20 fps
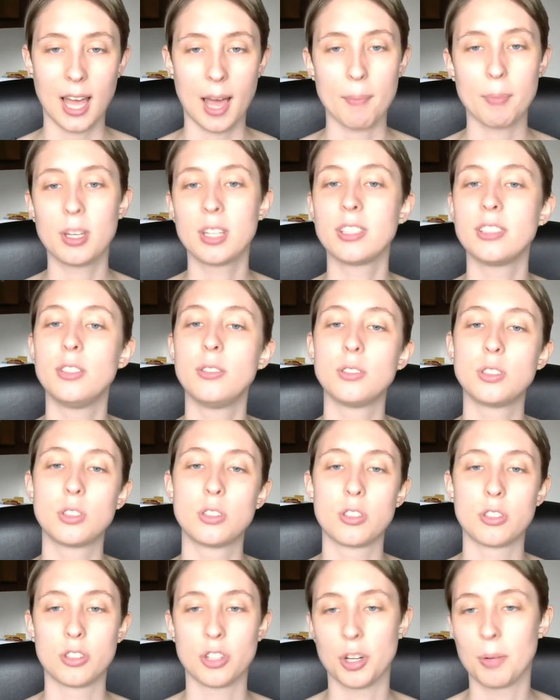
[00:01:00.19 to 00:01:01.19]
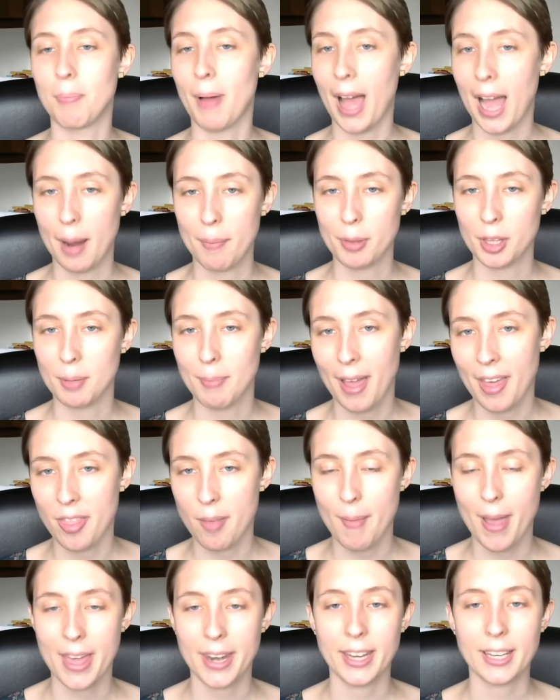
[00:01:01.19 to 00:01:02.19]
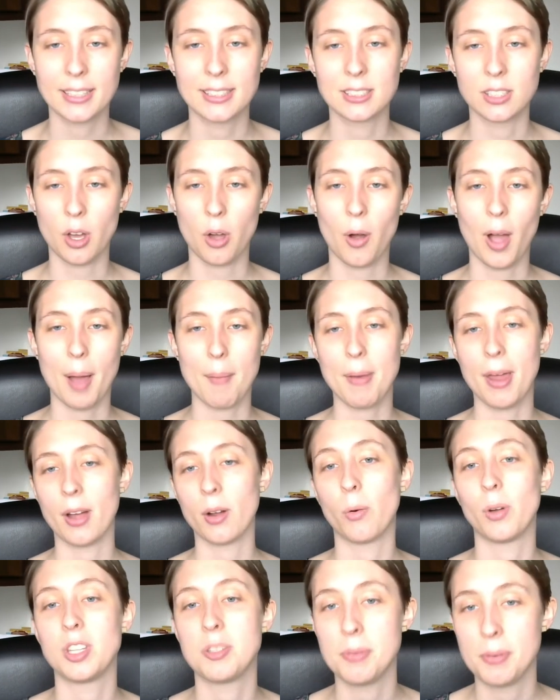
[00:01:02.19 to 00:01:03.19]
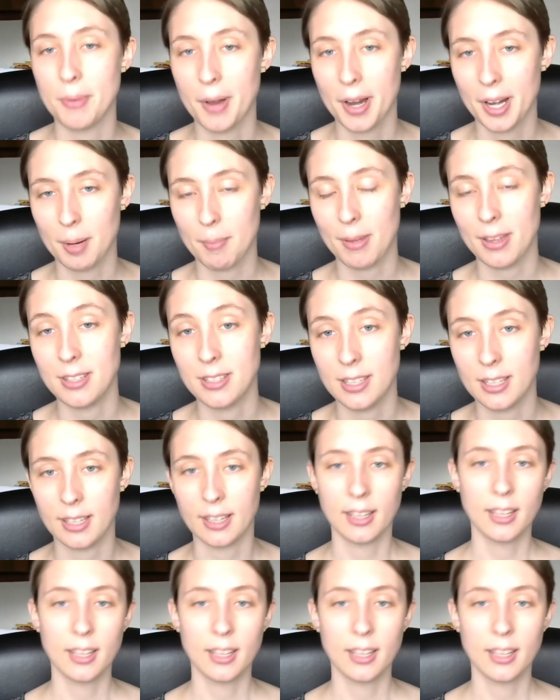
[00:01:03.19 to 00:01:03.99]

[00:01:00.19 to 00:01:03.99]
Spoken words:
I'm going to use the term popular mathematics, so I'm not going to be recommending